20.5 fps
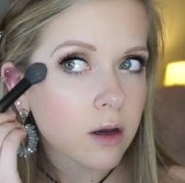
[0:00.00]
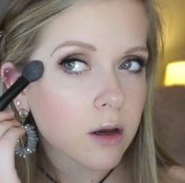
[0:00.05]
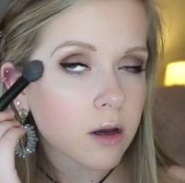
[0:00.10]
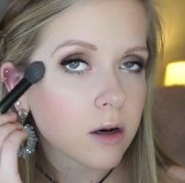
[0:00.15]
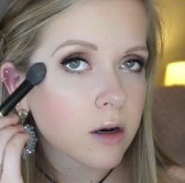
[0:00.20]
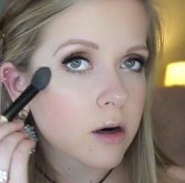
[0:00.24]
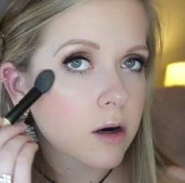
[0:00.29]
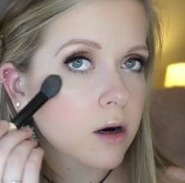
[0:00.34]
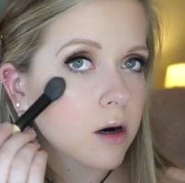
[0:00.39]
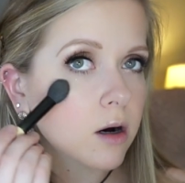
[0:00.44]

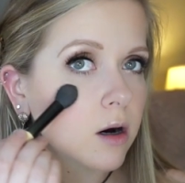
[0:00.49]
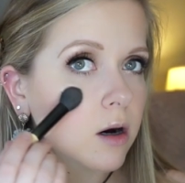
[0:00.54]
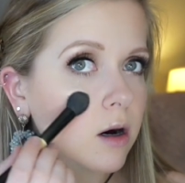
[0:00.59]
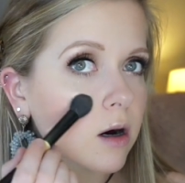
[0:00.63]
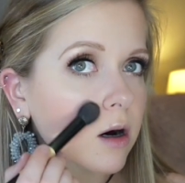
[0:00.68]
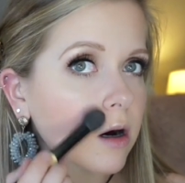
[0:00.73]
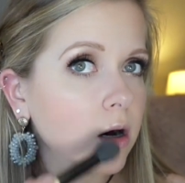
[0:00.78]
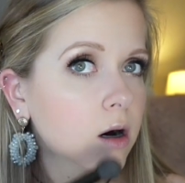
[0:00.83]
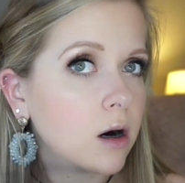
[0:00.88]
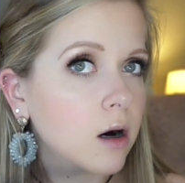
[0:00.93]
And
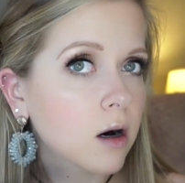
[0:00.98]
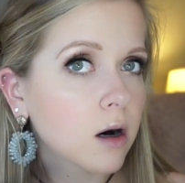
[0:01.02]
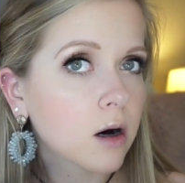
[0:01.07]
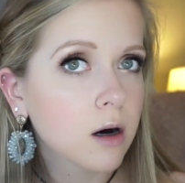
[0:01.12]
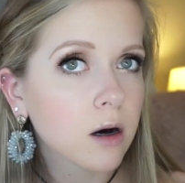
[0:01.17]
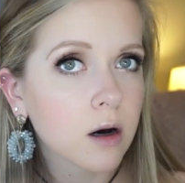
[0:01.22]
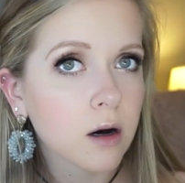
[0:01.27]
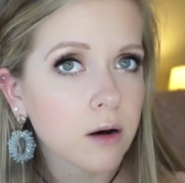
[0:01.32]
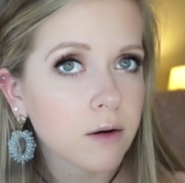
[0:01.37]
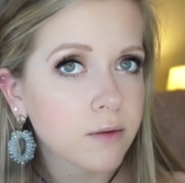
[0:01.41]
oh,
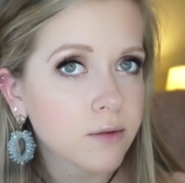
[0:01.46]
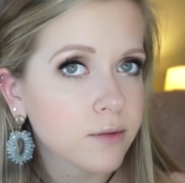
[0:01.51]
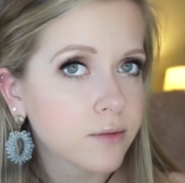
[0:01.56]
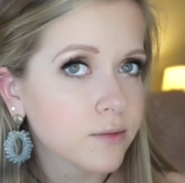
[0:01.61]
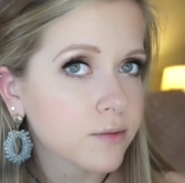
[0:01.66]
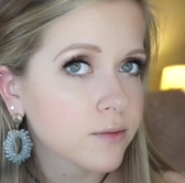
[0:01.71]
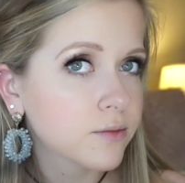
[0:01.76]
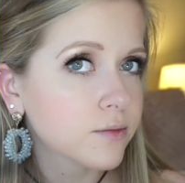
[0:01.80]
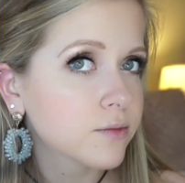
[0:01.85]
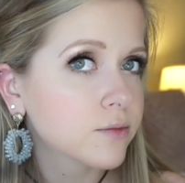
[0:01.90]

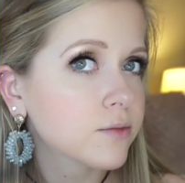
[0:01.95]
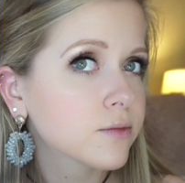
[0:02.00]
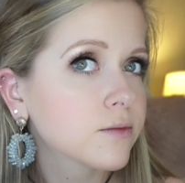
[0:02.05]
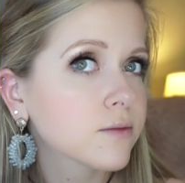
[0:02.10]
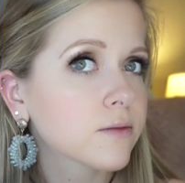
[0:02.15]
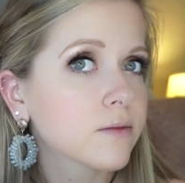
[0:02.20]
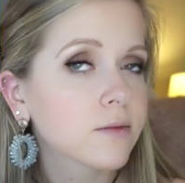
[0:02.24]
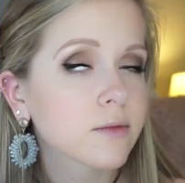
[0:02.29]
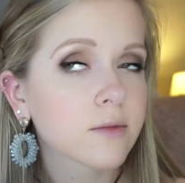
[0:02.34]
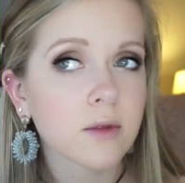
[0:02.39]

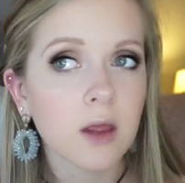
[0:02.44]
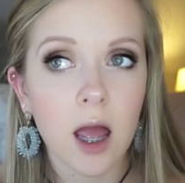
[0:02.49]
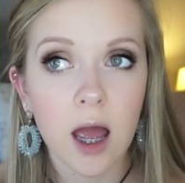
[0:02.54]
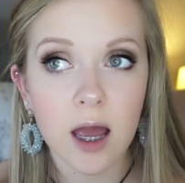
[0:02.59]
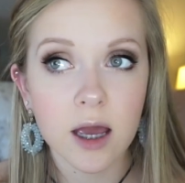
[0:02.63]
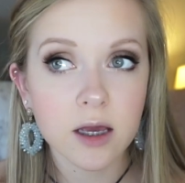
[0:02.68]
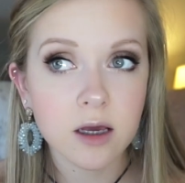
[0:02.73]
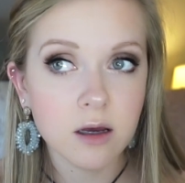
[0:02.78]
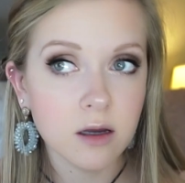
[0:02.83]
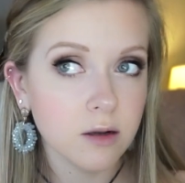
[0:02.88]

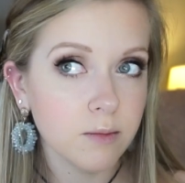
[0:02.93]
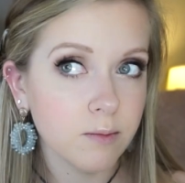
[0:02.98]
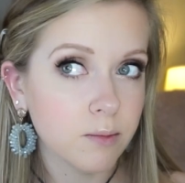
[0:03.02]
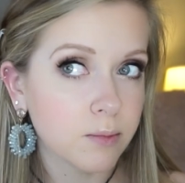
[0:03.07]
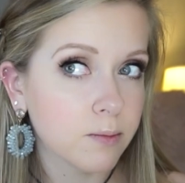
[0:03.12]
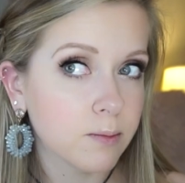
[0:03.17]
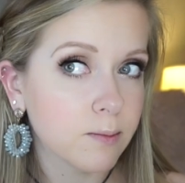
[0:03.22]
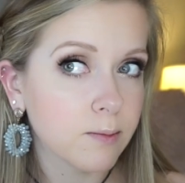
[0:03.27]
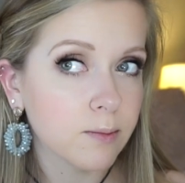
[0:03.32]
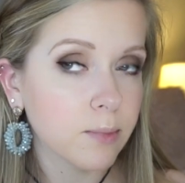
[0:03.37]
I could
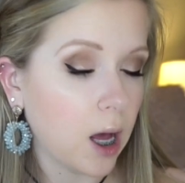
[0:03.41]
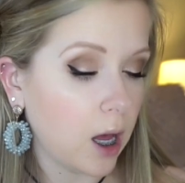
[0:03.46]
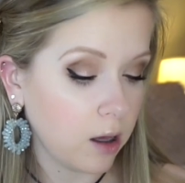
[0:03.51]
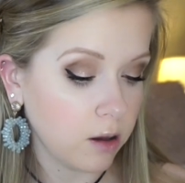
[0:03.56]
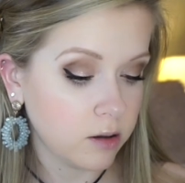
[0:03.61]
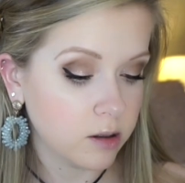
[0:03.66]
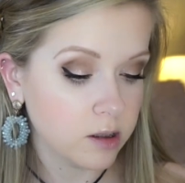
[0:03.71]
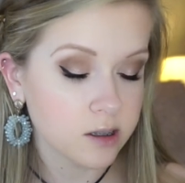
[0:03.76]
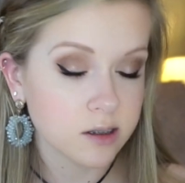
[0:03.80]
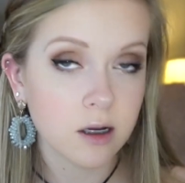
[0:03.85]

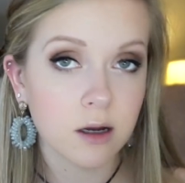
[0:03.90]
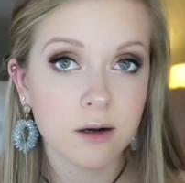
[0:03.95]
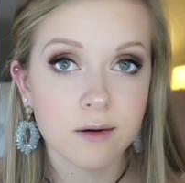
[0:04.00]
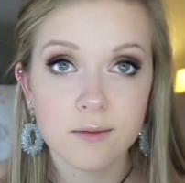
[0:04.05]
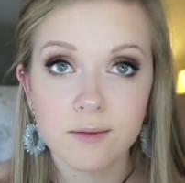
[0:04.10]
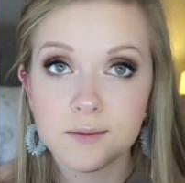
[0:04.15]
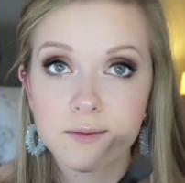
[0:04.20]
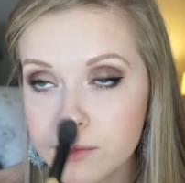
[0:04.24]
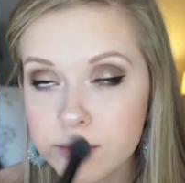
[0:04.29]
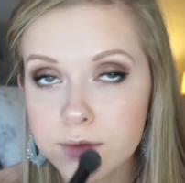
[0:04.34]
pile this
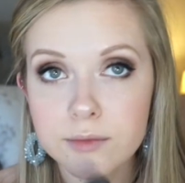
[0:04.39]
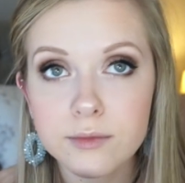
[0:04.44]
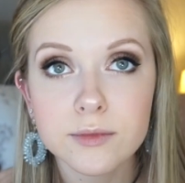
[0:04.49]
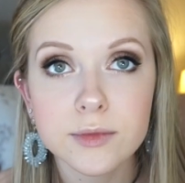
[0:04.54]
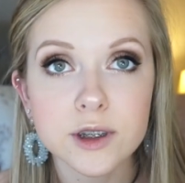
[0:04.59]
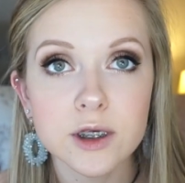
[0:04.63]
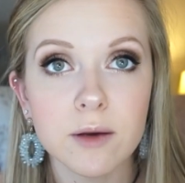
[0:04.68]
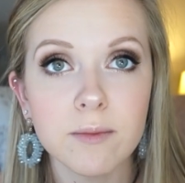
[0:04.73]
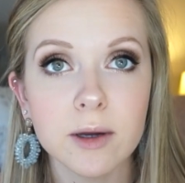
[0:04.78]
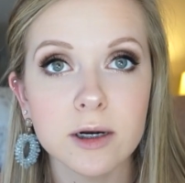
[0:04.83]
on,
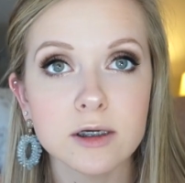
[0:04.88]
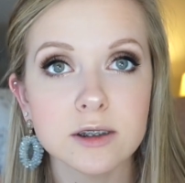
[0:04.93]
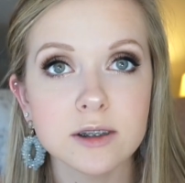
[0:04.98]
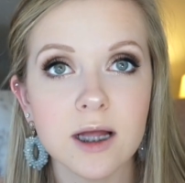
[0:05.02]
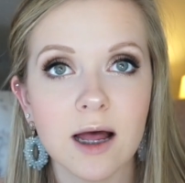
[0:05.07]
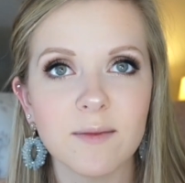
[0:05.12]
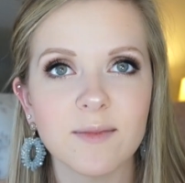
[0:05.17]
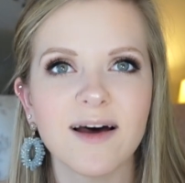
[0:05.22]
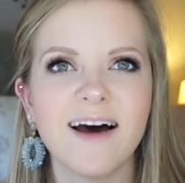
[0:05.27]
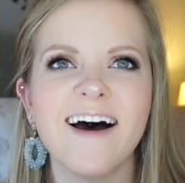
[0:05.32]
so I better
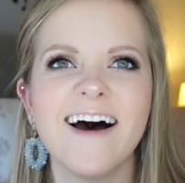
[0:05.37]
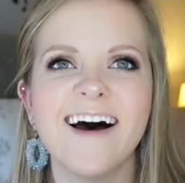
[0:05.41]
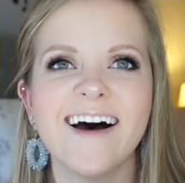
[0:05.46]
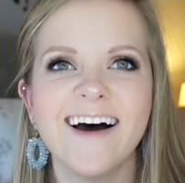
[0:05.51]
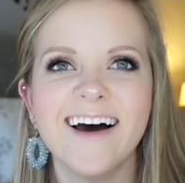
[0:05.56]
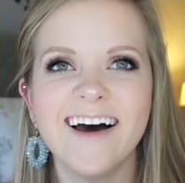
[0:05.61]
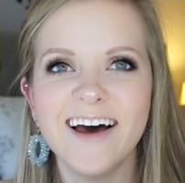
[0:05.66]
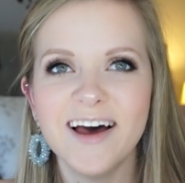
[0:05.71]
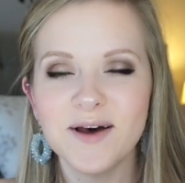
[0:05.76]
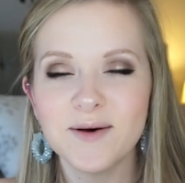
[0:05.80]
stop.
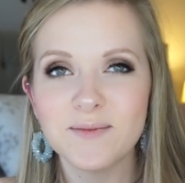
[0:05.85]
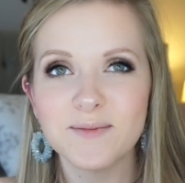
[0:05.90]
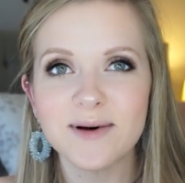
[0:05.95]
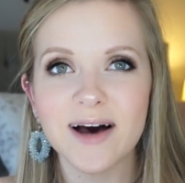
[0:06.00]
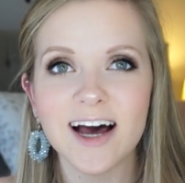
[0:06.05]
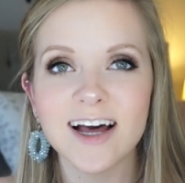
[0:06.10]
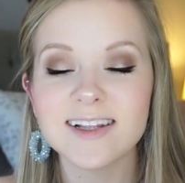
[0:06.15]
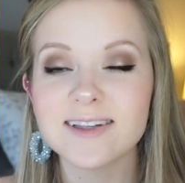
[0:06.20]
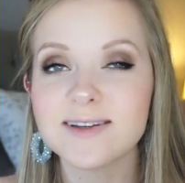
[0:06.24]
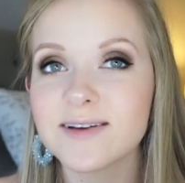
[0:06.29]

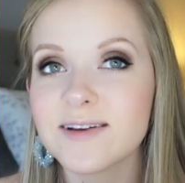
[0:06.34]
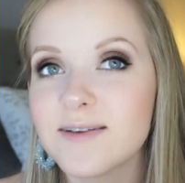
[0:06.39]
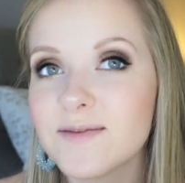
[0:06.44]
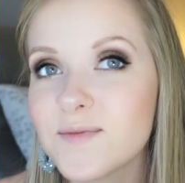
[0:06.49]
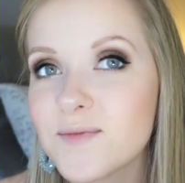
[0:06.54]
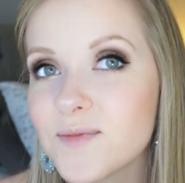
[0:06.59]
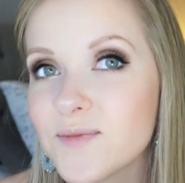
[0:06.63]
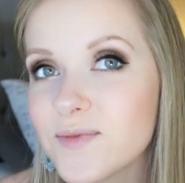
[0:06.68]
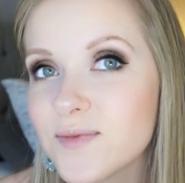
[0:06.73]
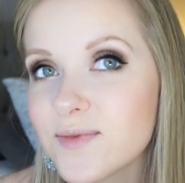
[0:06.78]
But
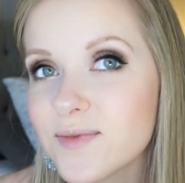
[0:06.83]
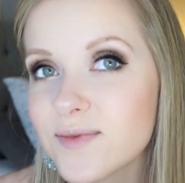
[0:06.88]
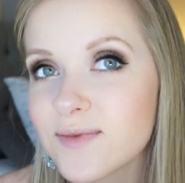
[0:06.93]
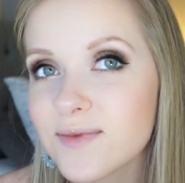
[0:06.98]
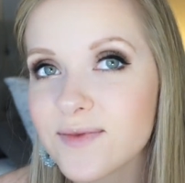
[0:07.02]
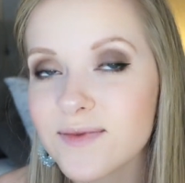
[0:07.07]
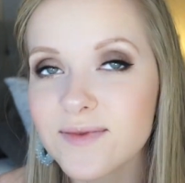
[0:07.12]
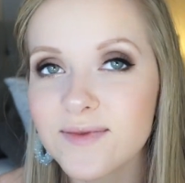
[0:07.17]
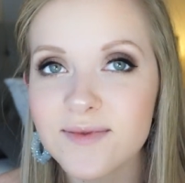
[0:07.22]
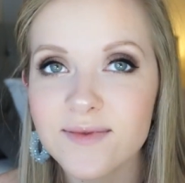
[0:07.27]

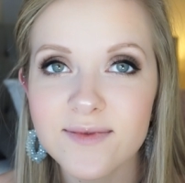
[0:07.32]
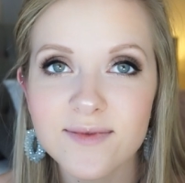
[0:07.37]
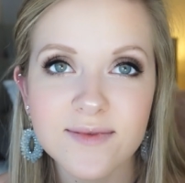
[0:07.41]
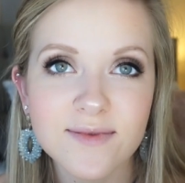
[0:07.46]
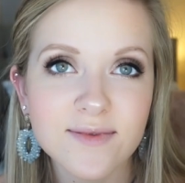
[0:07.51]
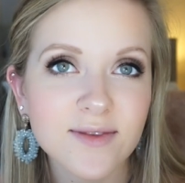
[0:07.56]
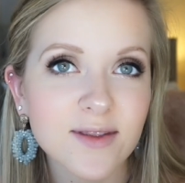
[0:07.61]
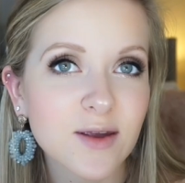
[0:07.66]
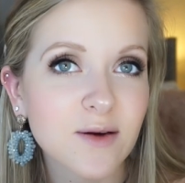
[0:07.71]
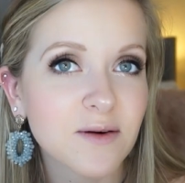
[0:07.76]

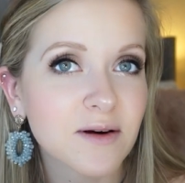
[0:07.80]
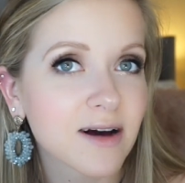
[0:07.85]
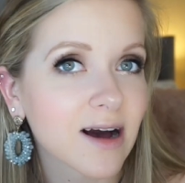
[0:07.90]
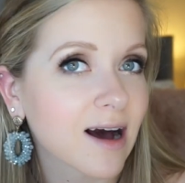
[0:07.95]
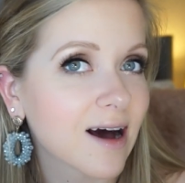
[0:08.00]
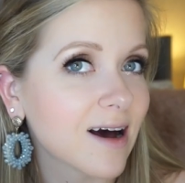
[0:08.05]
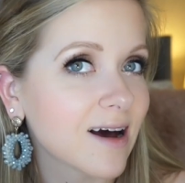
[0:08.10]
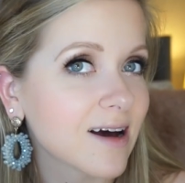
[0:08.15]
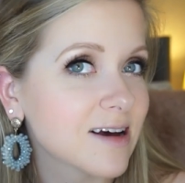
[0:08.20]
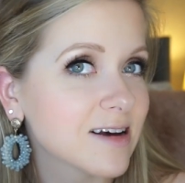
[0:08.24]
you
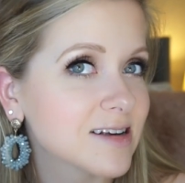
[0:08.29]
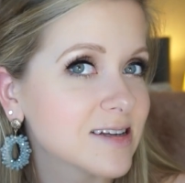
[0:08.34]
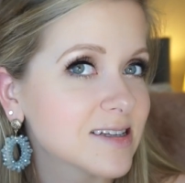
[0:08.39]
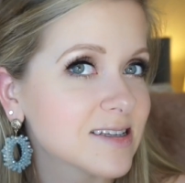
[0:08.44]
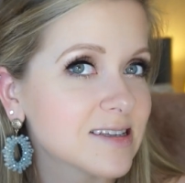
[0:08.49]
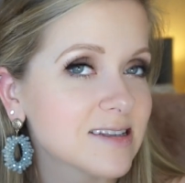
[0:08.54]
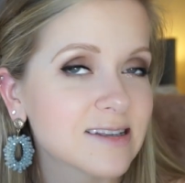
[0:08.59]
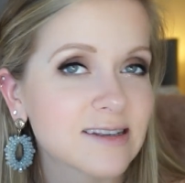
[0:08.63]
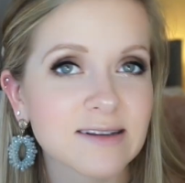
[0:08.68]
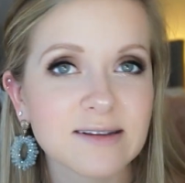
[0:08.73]

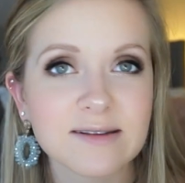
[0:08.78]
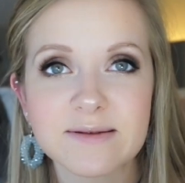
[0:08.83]
guys,